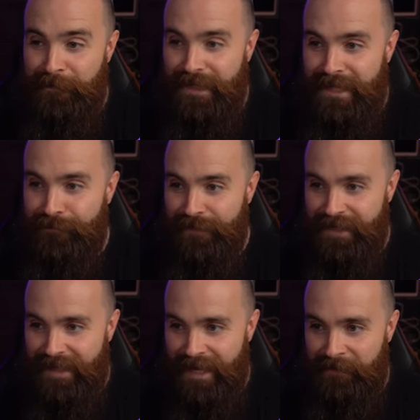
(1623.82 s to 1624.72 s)
P
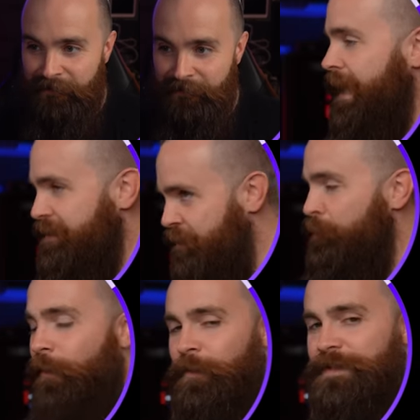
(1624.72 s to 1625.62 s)
V LAN. It has
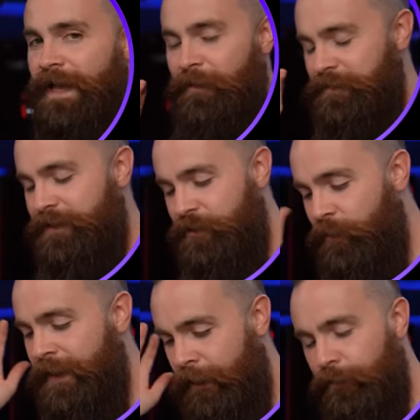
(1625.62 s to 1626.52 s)
two modes, L
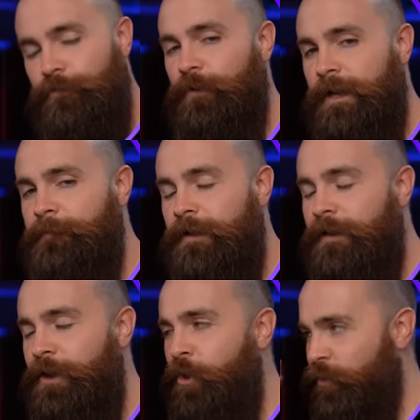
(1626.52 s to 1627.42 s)
two and L three.
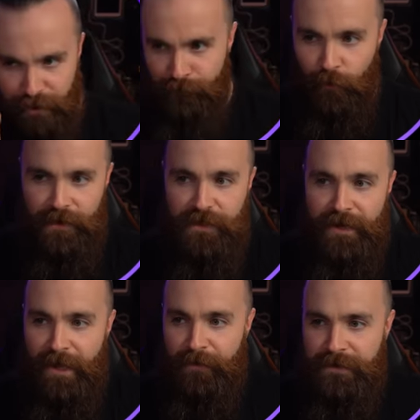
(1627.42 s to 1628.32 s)
We're gonna focus
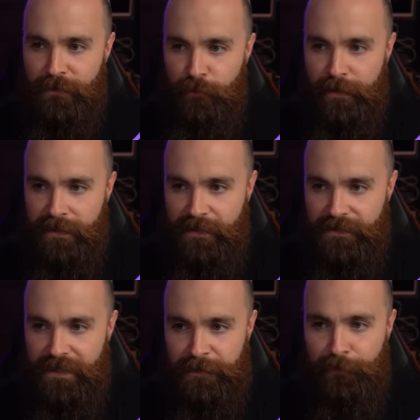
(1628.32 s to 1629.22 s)
on L two
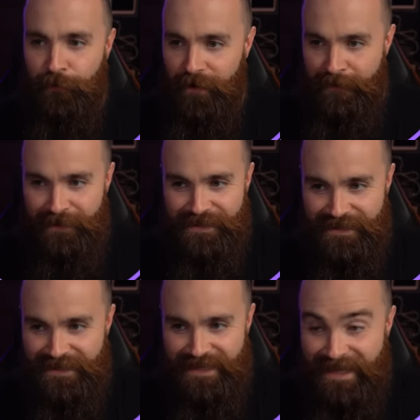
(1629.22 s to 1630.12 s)
because it's pretty much
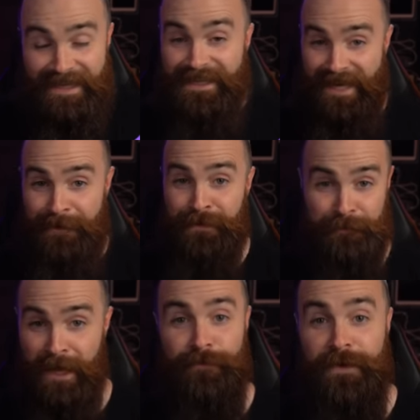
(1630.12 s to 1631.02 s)
the stinking same
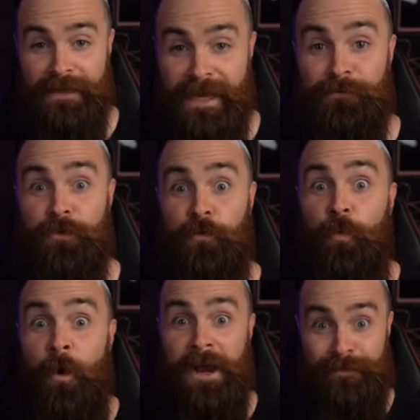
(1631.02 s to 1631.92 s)
as MACVLAN with
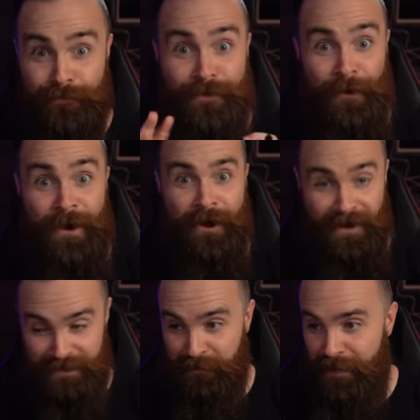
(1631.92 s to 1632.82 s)
one very
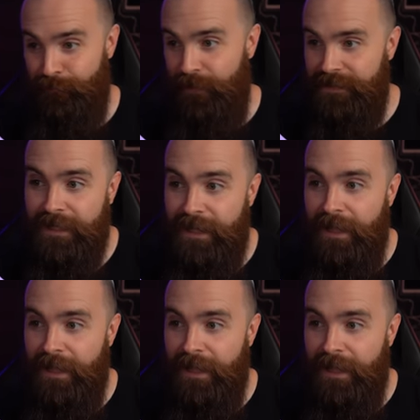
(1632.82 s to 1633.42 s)
awesome difference,